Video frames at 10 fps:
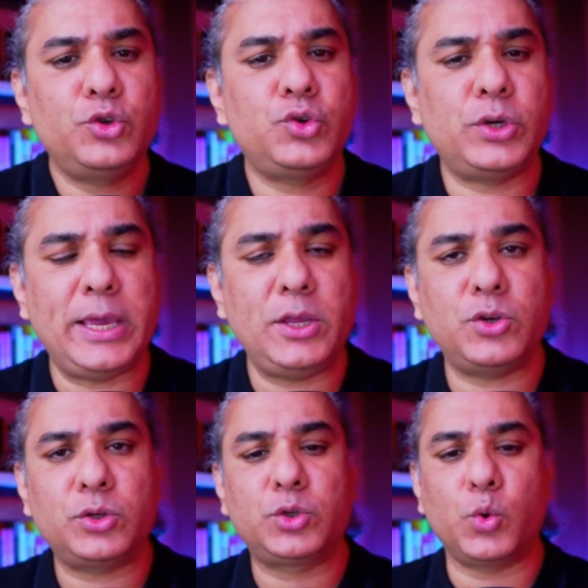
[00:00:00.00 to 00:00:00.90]
change
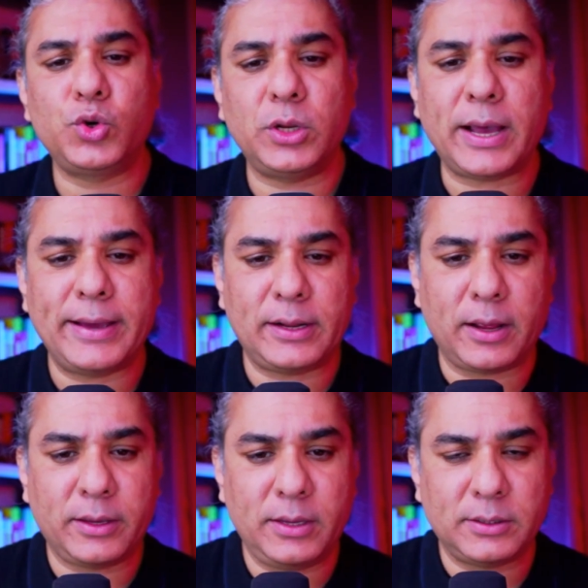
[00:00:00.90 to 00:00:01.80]
social
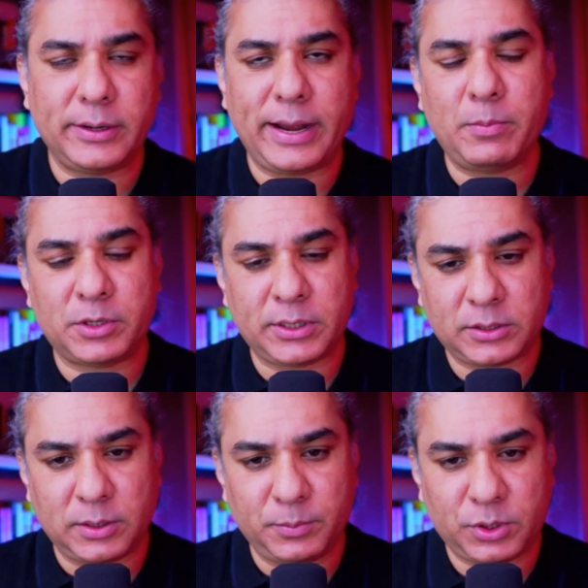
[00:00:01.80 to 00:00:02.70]
hierarchies and labor
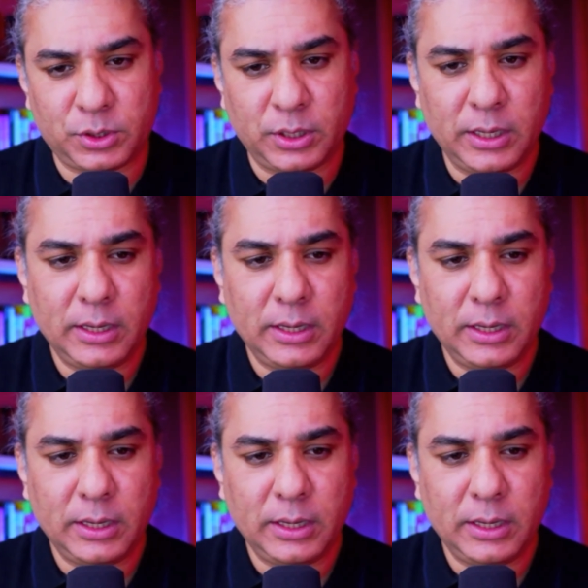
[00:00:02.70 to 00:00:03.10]
systems